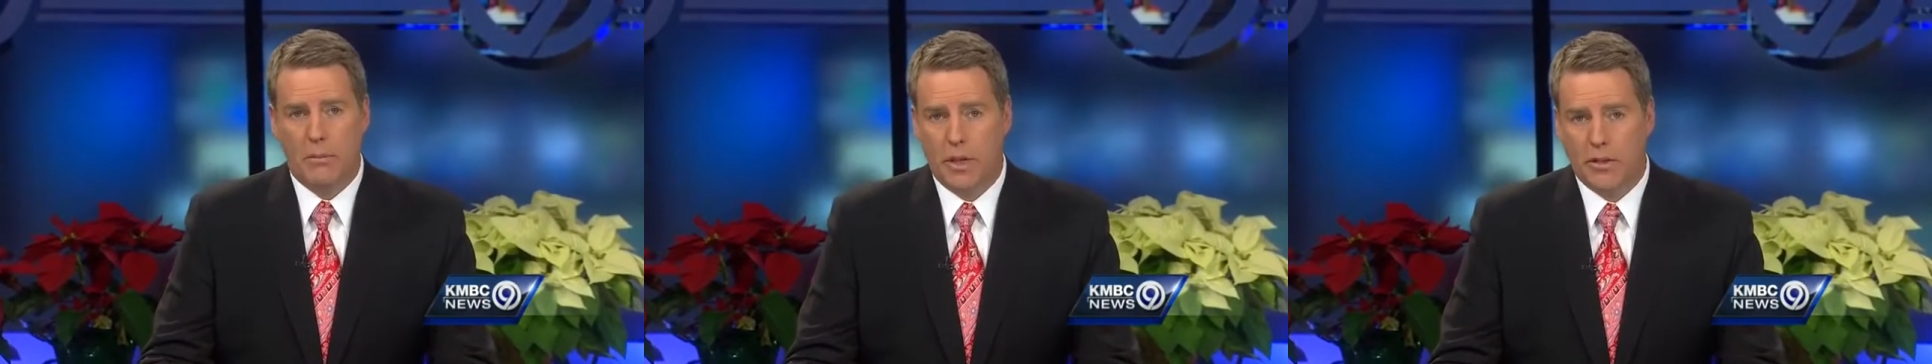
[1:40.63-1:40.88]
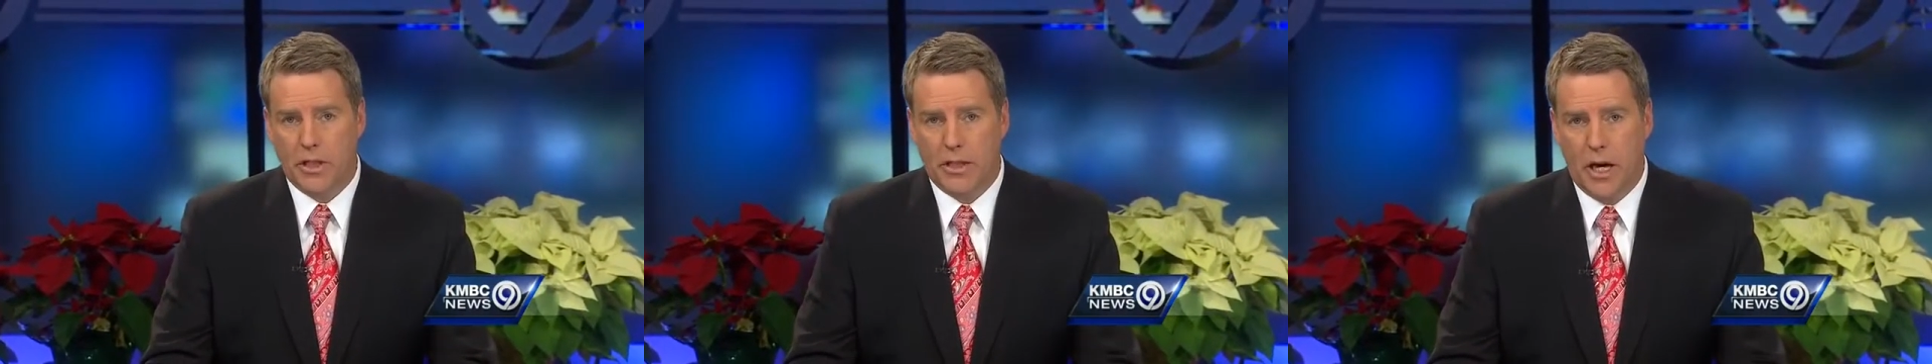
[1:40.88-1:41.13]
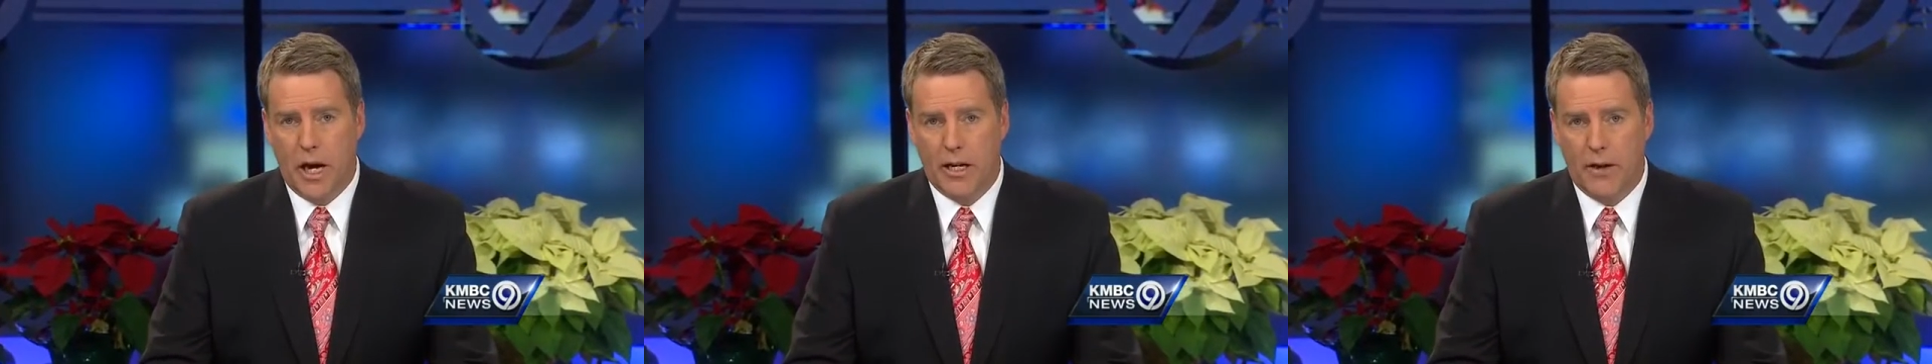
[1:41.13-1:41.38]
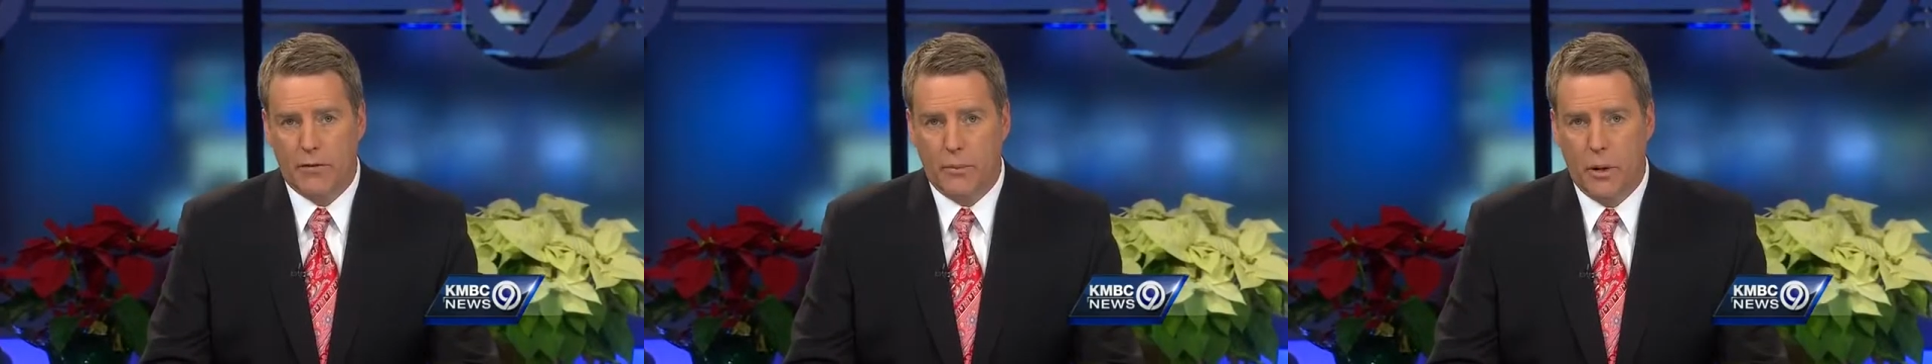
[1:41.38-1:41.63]
a busy
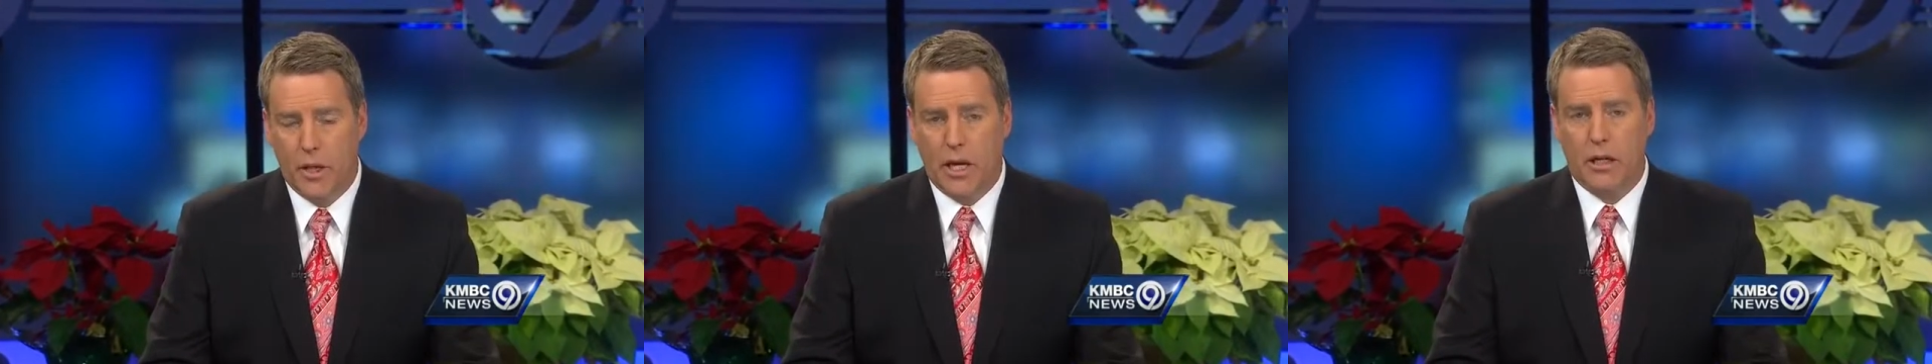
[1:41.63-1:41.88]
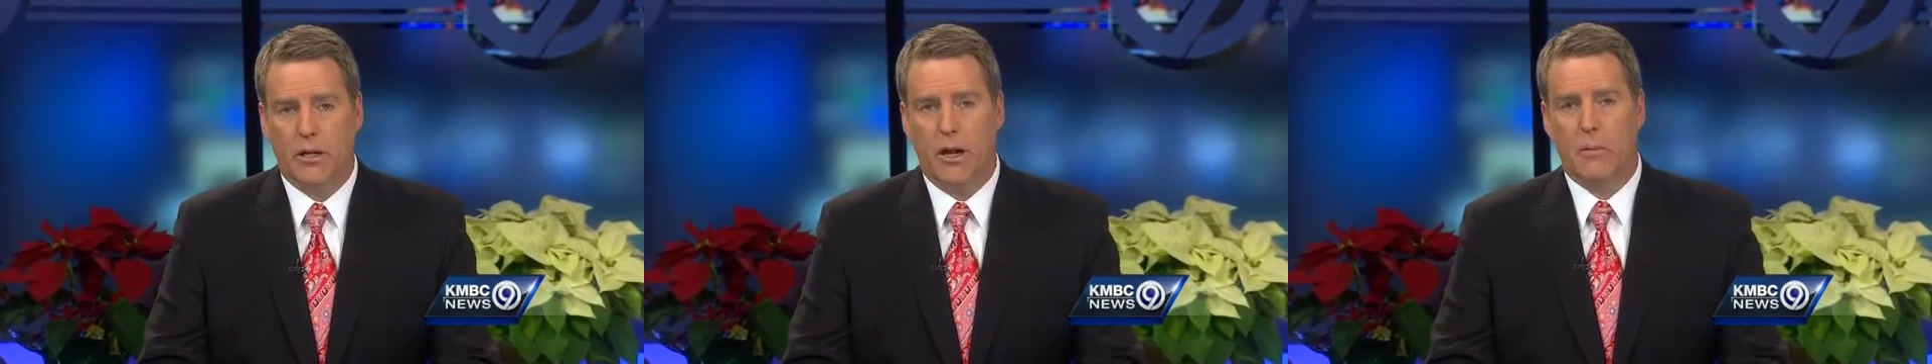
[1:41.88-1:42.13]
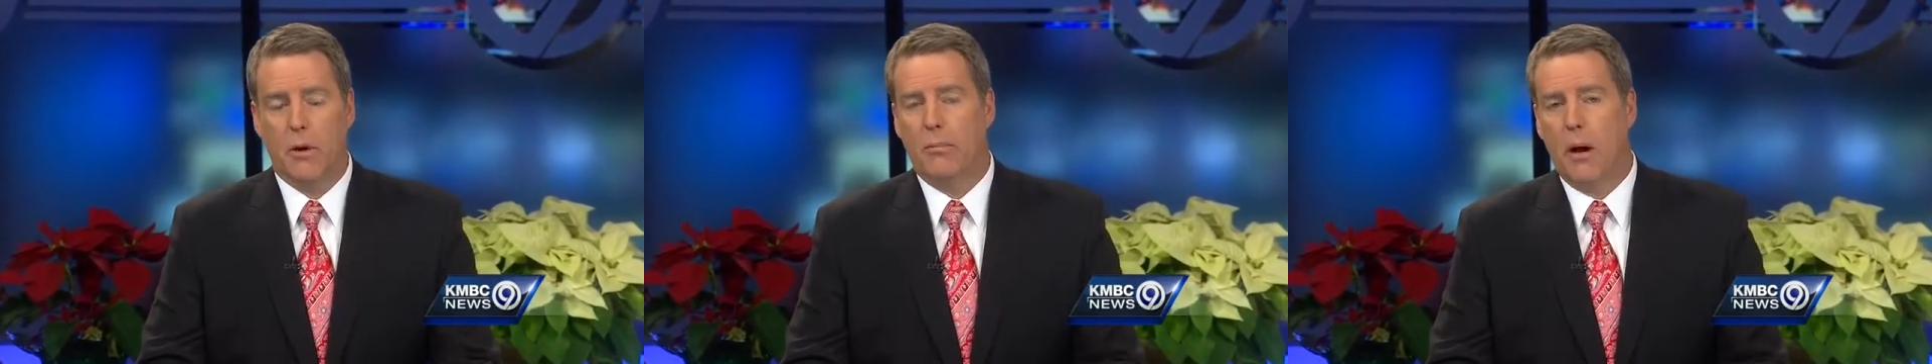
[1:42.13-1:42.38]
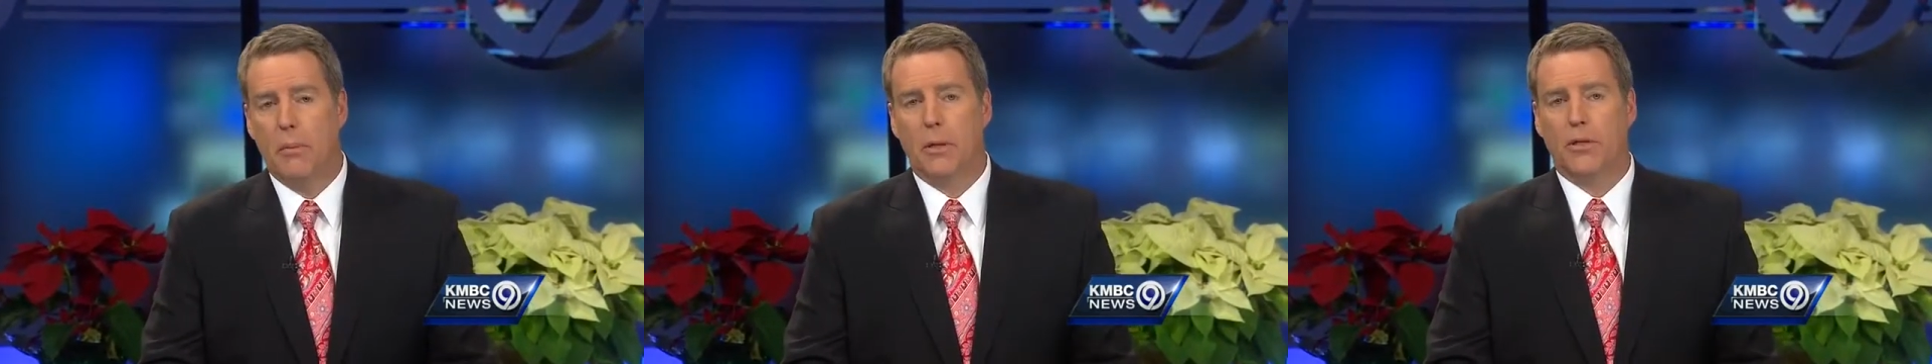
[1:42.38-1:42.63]
night after putting out a number
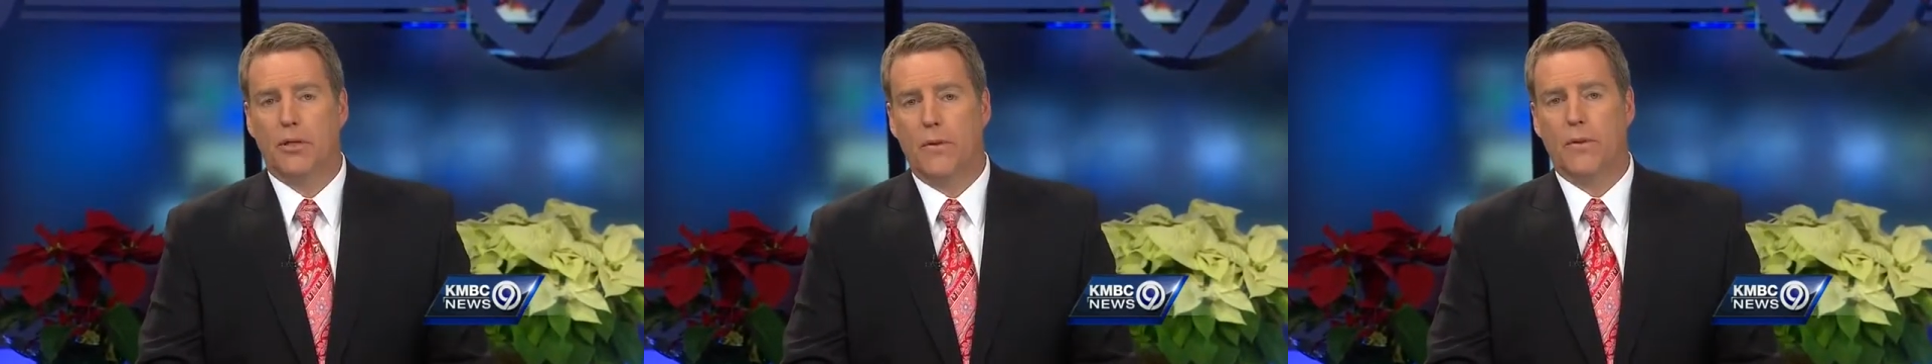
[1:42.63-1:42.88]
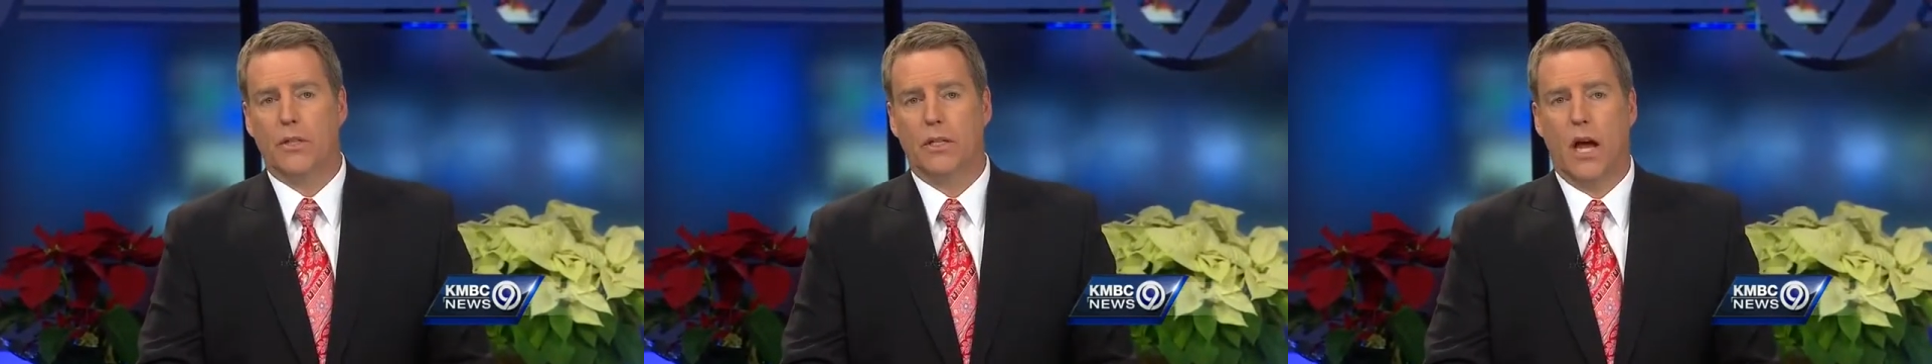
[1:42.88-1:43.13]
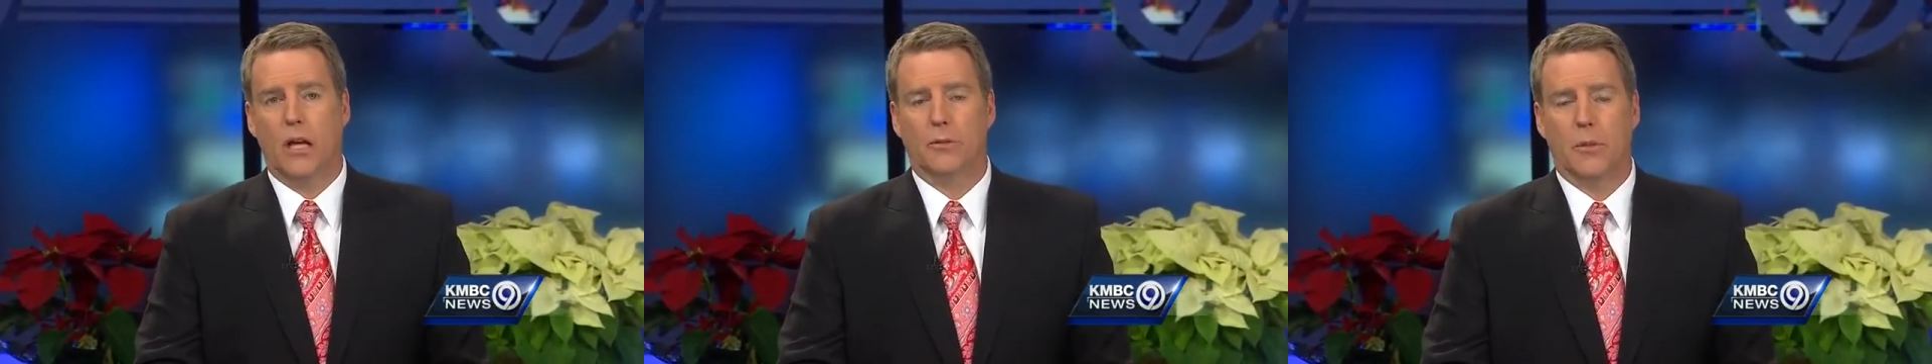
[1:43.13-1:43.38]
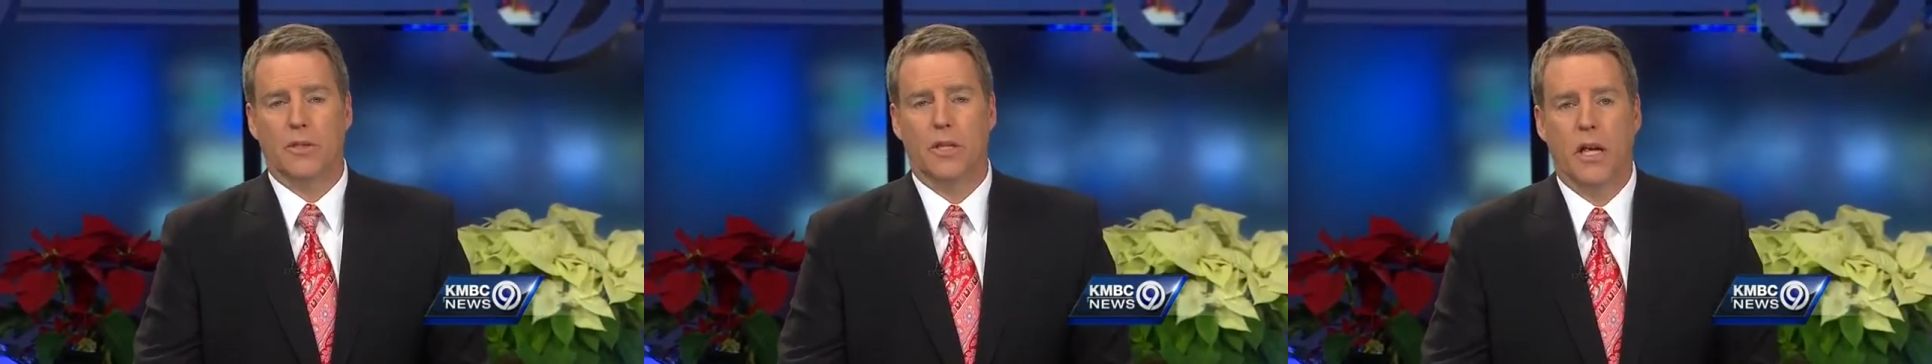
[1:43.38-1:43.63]
of public service
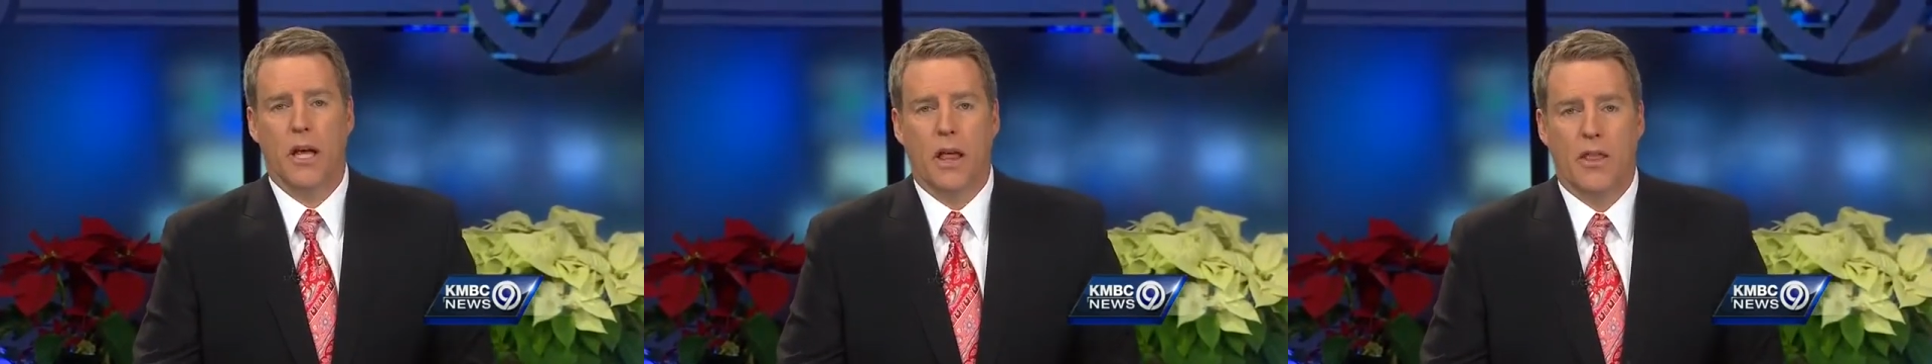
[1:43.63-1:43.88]
announcements.